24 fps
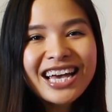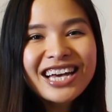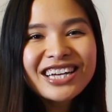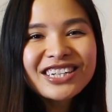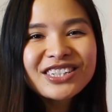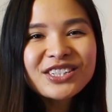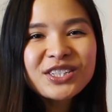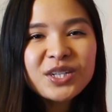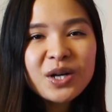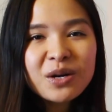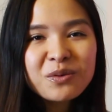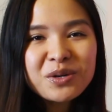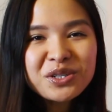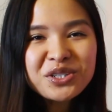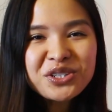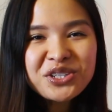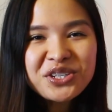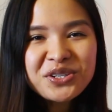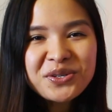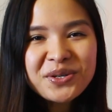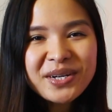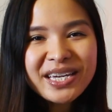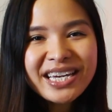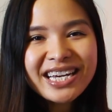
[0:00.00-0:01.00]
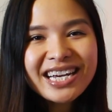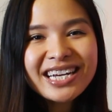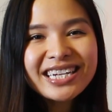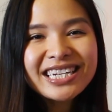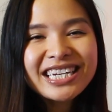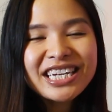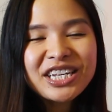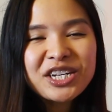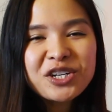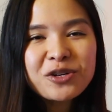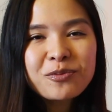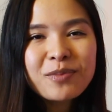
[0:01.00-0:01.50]
So I was doing a
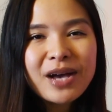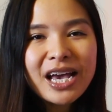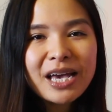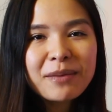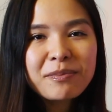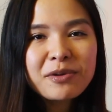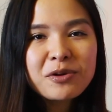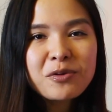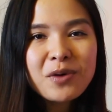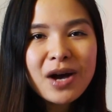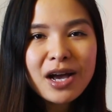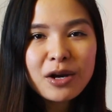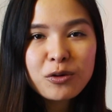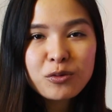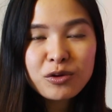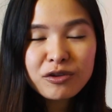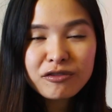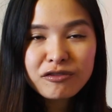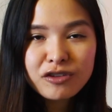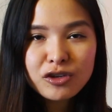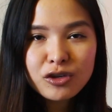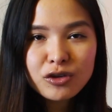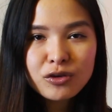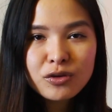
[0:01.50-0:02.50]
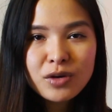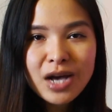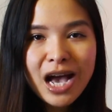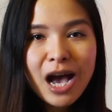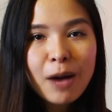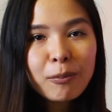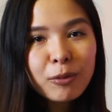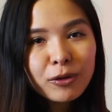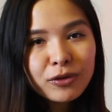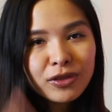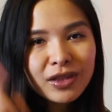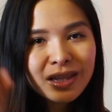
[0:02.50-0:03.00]
Kindle Paperwhite review.
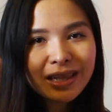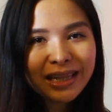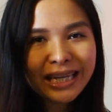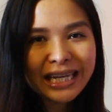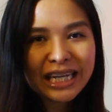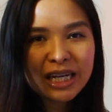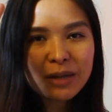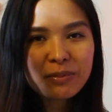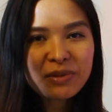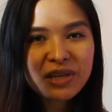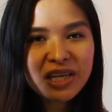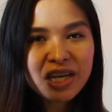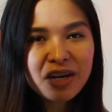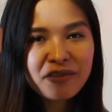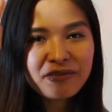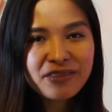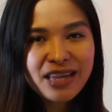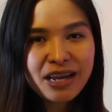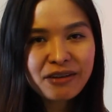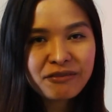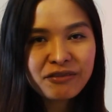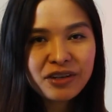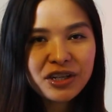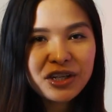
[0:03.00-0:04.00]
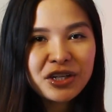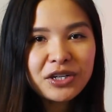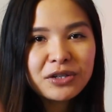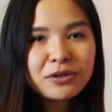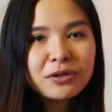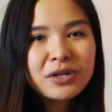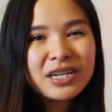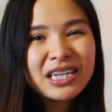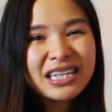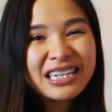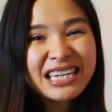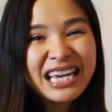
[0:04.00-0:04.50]
I'll put the link up here of that
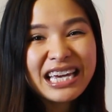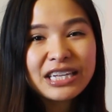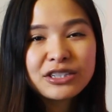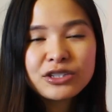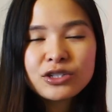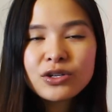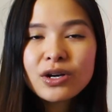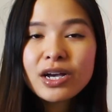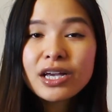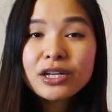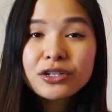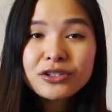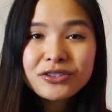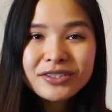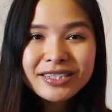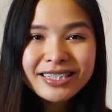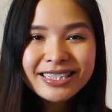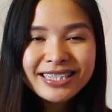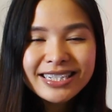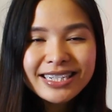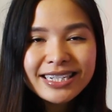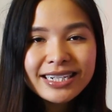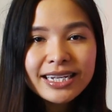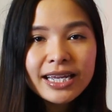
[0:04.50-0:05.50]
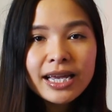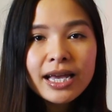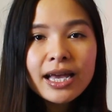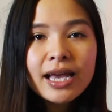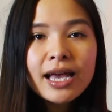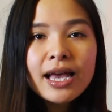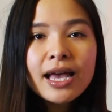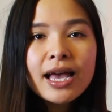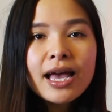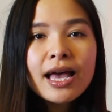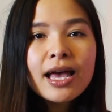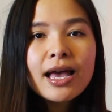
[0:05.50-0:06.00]
video in case you're interested.
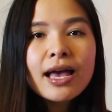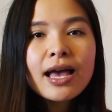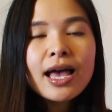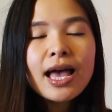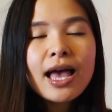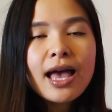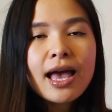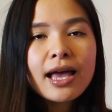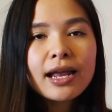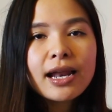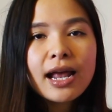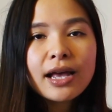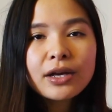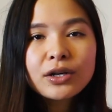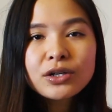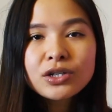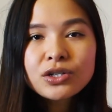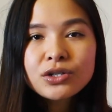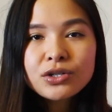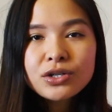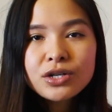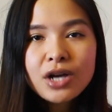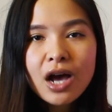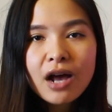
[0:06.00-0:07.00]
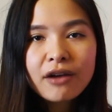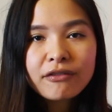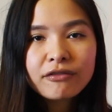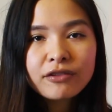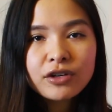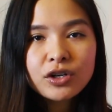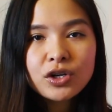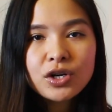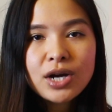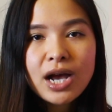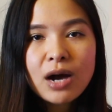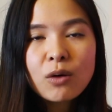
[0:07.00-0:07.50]
And I could not
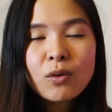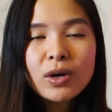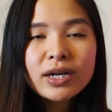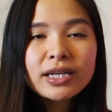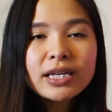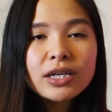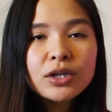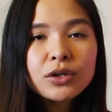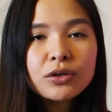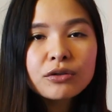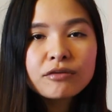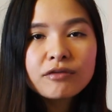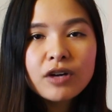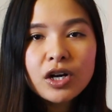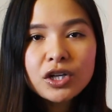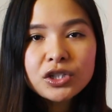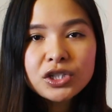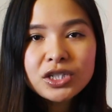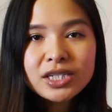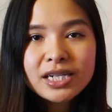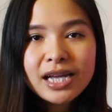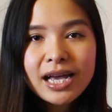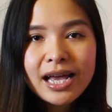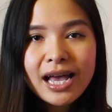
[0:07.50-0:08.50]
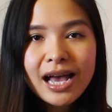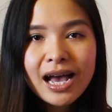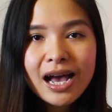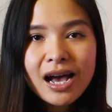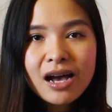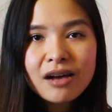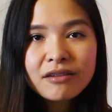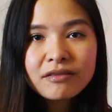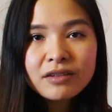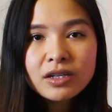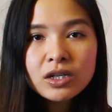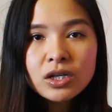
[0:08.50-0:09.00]
figure out what Kindle version I
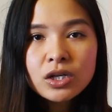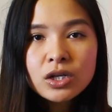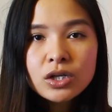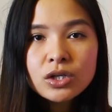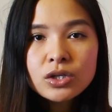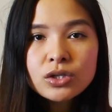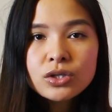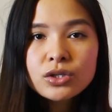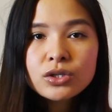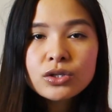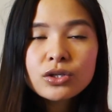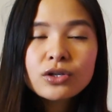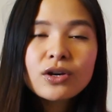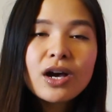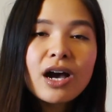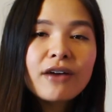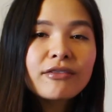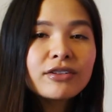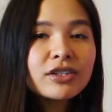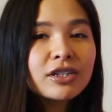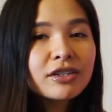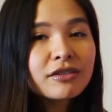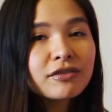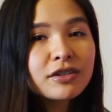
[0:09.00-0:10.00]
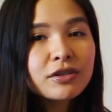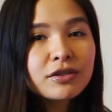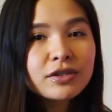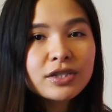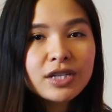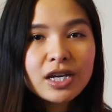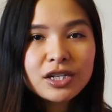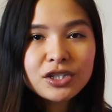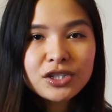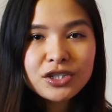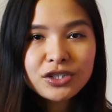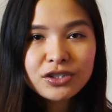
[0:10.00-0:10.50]
have. So after a few
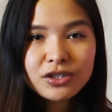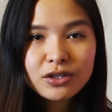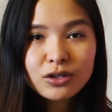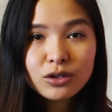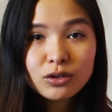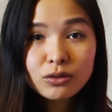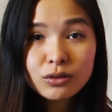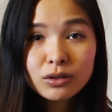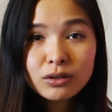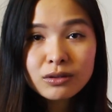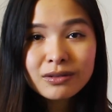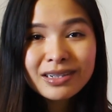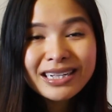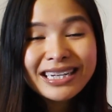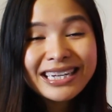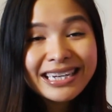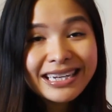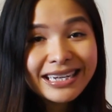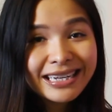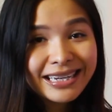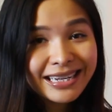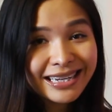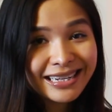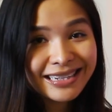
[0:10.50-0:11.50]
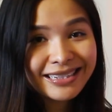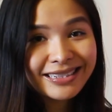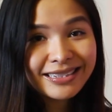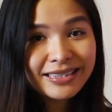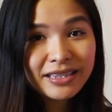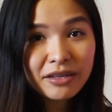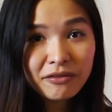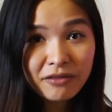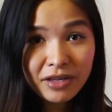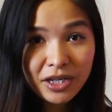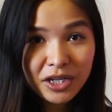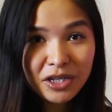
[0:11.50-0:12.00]
searches on Google, here is
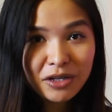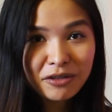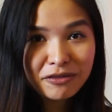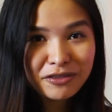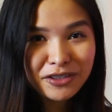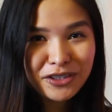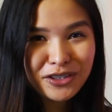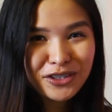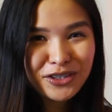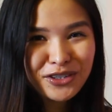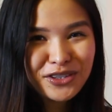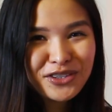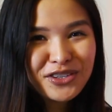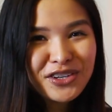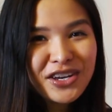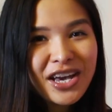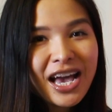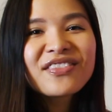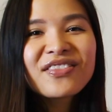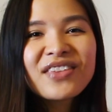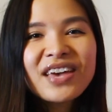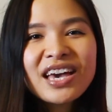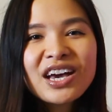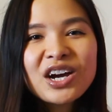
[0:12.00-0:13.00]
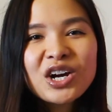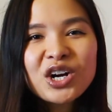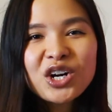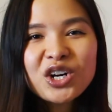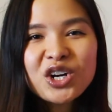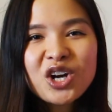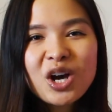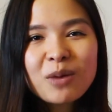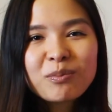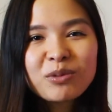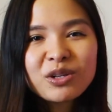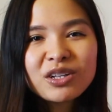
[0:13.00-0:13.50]
the video for you. There are a
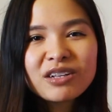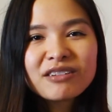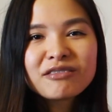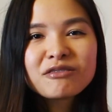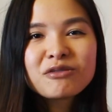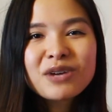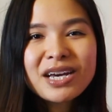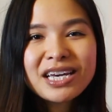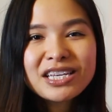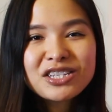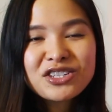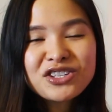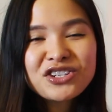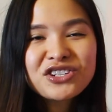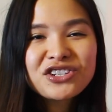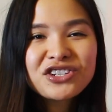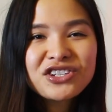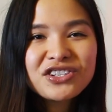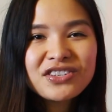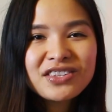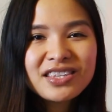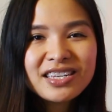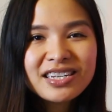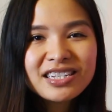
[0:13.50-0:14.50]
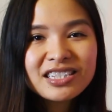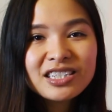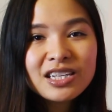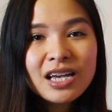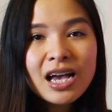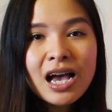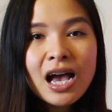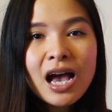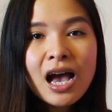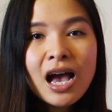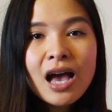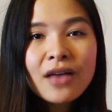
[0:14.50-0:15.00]
couple of ways to do this.
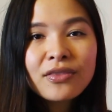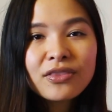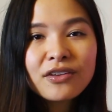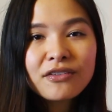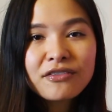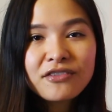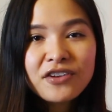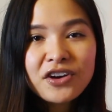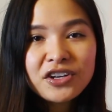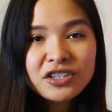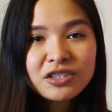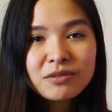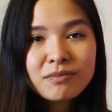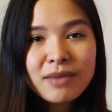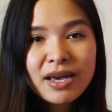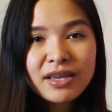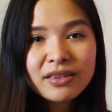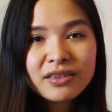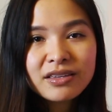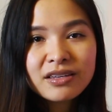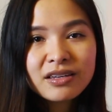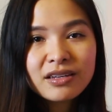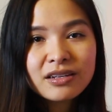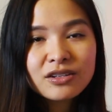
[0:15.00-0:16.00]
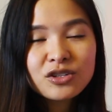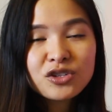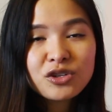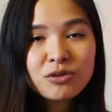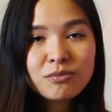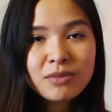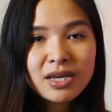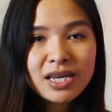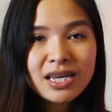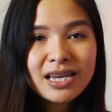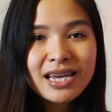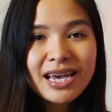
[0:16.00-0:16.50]
The first method
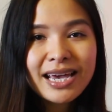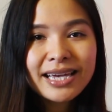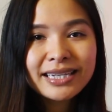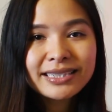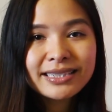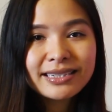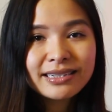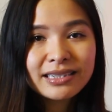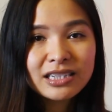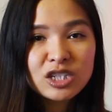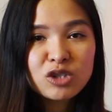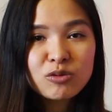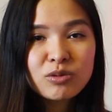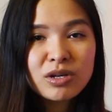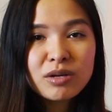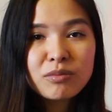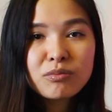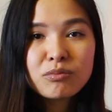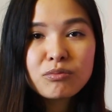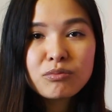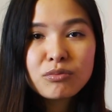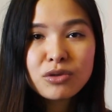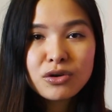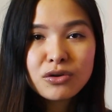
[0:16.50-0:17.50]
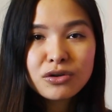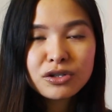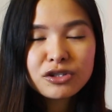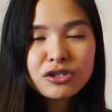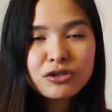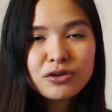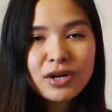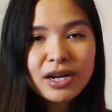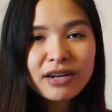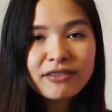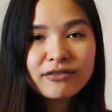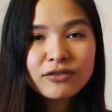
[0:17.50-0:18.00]
to me is a little bit more
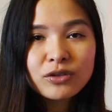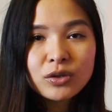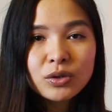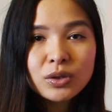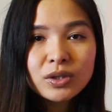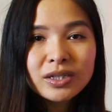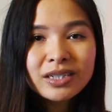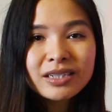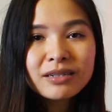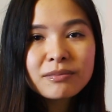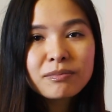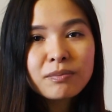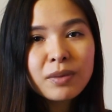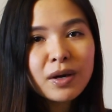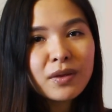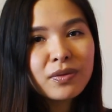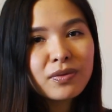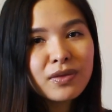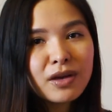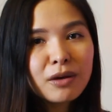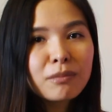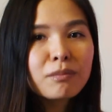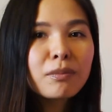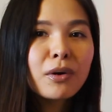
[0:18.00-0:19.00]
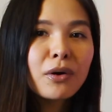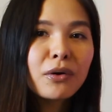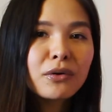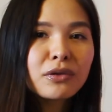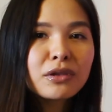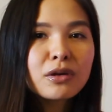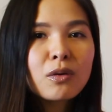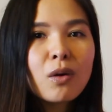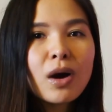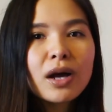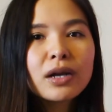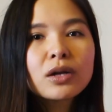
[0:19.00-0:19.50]
straightforward, but they're
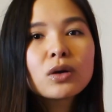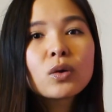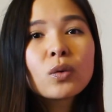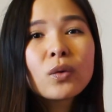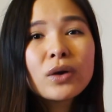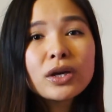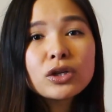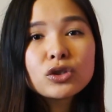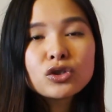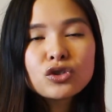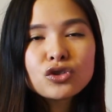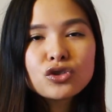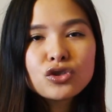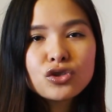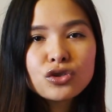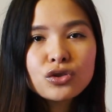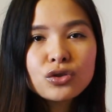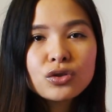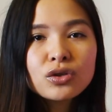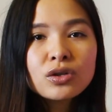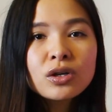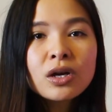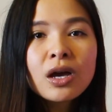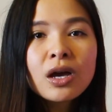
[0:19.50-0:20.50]
both quite quick to do.